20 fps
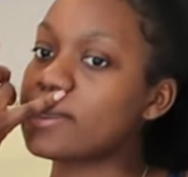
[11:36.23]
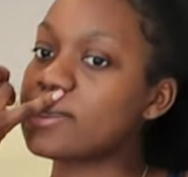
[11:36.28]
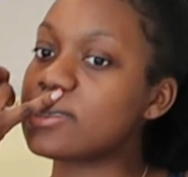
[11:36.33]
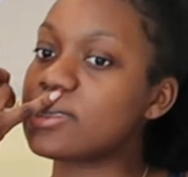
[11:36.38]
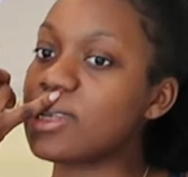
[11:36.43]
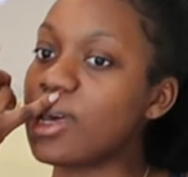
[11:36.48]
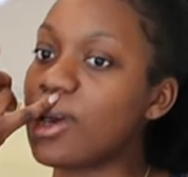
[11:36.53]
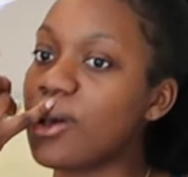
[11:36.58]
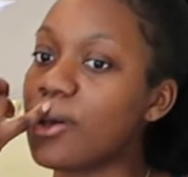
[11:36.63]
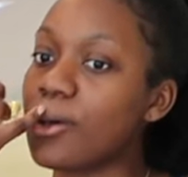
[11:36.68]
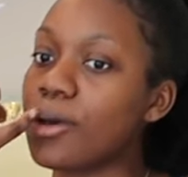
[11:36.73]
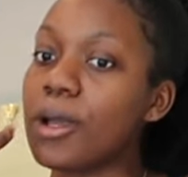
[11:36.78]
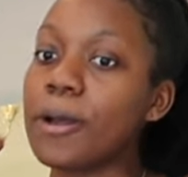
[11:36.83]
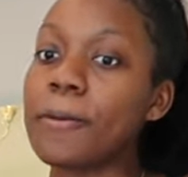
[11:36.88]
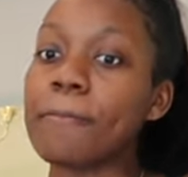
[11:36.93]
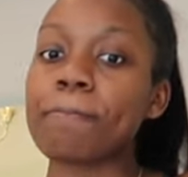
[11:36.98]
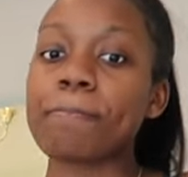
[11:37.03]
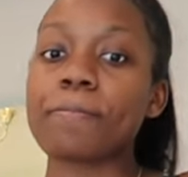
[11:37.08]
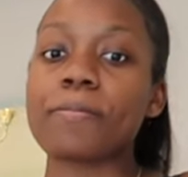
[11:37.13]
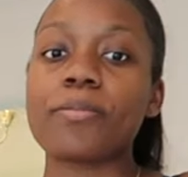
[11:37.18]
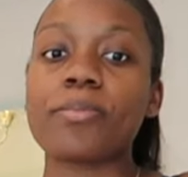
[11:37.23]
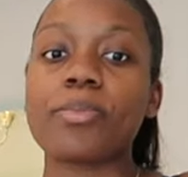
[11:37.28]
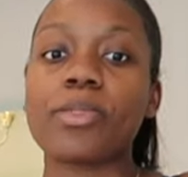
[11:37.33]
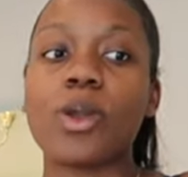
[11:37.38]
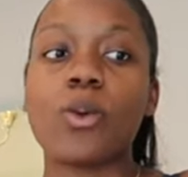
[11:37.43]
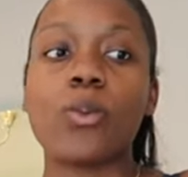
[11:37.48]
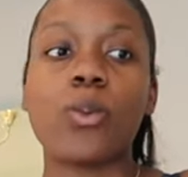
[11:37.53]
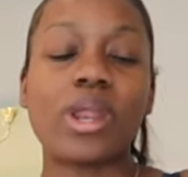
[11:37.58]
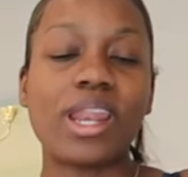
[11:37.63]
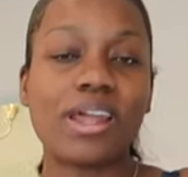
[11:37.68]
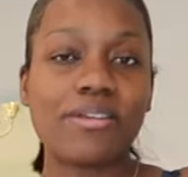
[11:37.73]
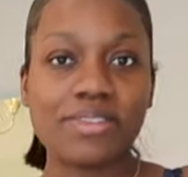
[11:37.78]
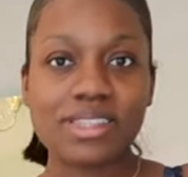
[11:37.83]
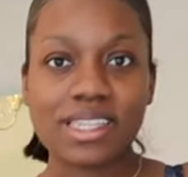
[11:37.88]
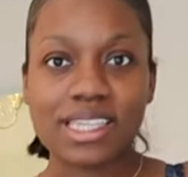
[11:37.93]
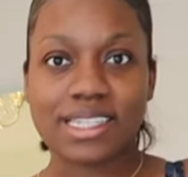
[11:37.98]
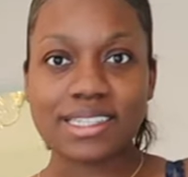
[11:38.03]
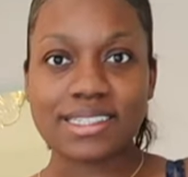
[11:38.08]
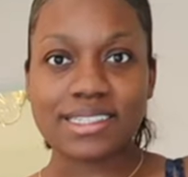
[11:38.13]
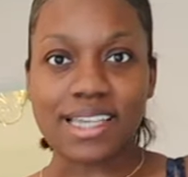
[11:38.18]
So whenever
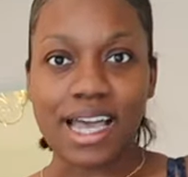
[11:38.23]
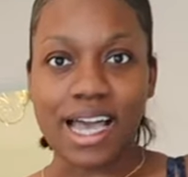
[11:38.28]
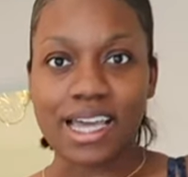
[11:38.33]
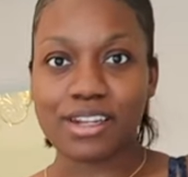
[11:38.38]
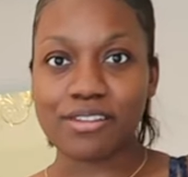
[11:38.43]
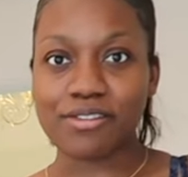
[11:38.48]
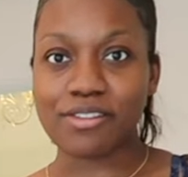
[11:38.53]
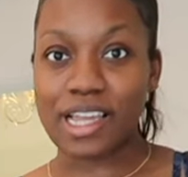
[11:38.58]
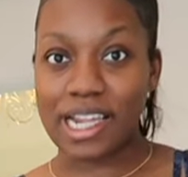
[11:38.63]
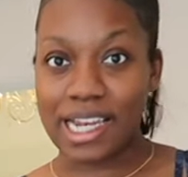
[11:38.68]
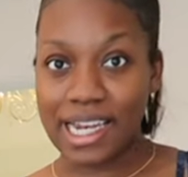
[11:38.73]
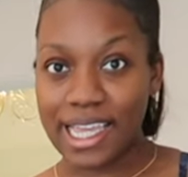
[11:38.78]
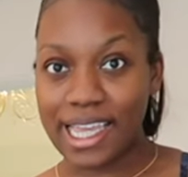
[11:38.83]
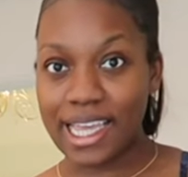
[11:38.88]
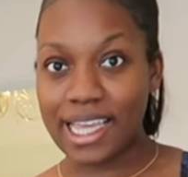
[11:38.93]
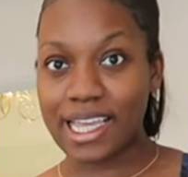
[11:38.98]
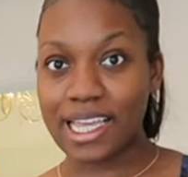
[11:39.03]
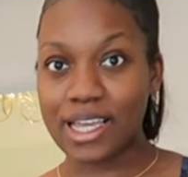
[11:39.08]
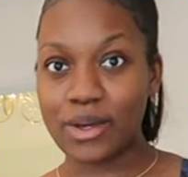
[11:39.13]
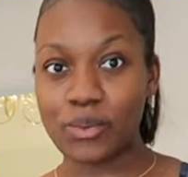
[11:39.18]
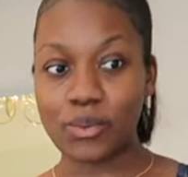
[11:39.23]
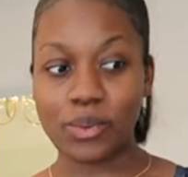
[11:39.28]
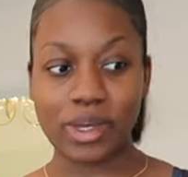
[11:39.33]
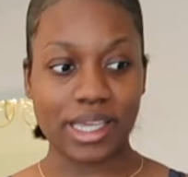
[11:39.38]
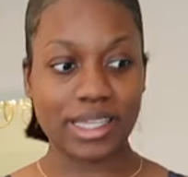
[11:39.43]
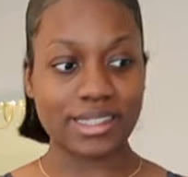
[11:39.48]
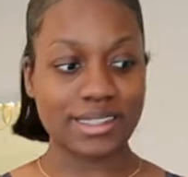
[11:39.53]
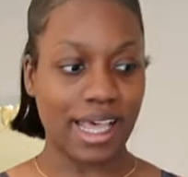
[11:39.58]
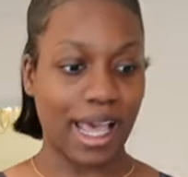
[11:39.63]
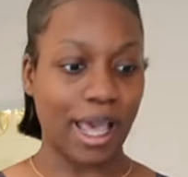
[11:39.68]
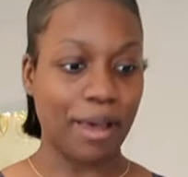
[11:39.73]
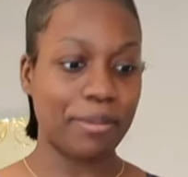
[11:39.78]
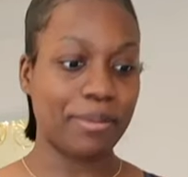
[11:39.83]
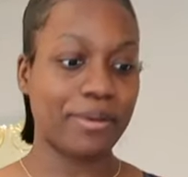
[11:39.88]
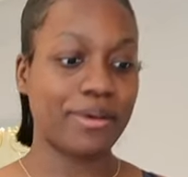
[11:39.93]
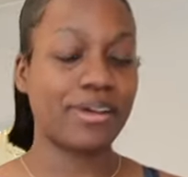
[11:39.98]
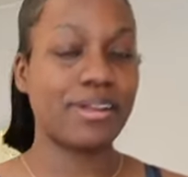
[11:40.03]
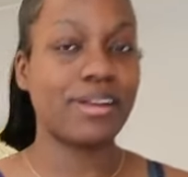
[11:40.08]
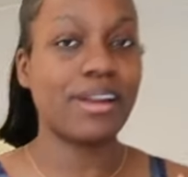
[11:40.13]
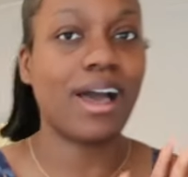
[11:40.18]
these kind of clear weeks
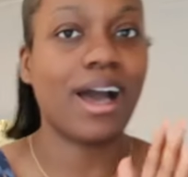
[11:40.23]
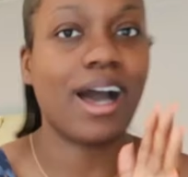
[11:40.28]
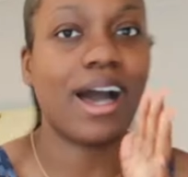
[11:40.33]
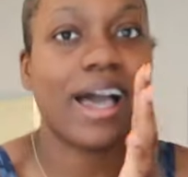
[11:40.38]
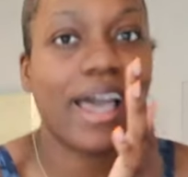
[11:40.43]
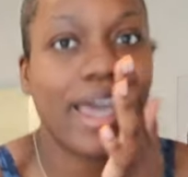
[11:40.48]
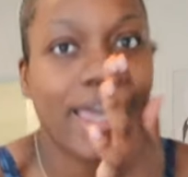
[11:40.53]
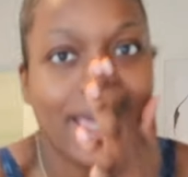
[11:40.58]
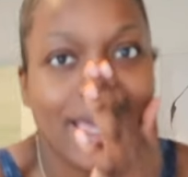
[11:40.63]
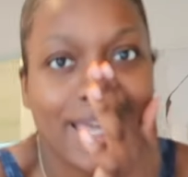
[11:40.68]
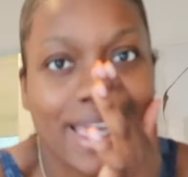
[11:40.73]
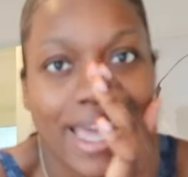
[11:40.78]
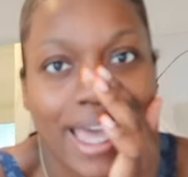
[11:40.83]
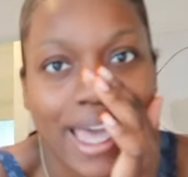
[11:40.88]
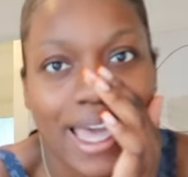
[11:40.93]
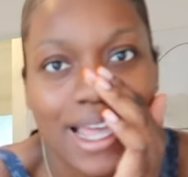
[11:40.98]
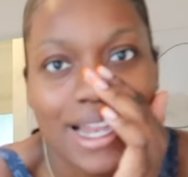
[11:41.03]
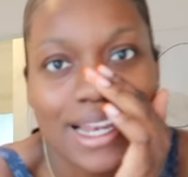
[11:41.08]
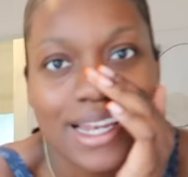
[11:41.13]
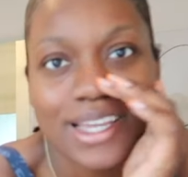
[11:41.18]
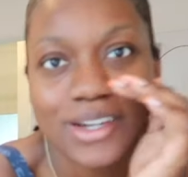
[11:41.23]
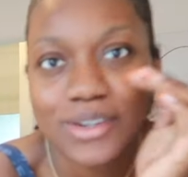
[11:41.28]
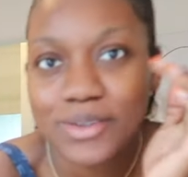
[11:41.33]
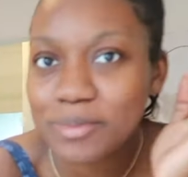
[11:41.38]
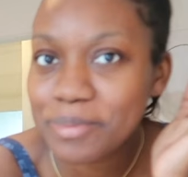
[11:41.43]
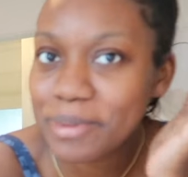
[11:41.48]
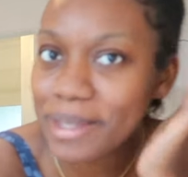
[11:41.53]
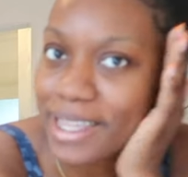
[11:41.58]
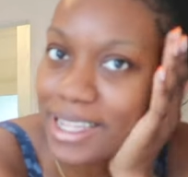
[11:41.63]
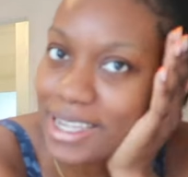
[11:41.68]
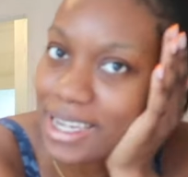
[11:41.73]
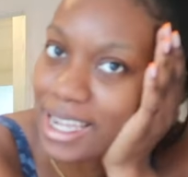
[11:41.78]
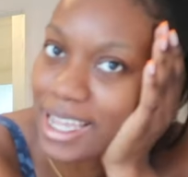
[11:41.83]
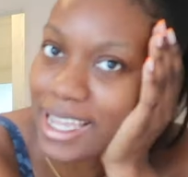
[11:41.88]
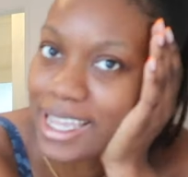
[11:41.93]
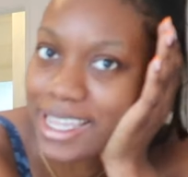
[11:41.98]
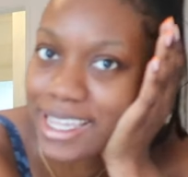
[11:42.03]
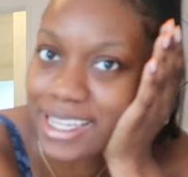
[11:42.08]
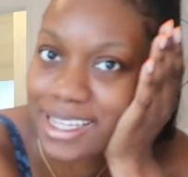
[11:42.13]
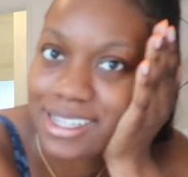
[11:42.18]
happen, I get a little bit
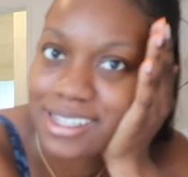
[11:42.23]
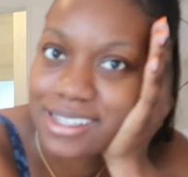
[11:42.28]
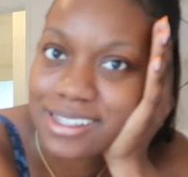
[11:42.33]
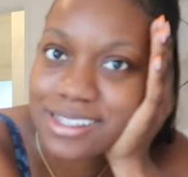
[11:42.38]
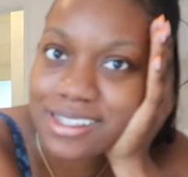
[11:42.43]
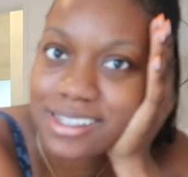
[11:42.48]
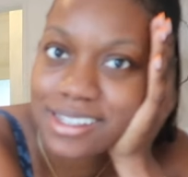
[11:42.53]
like,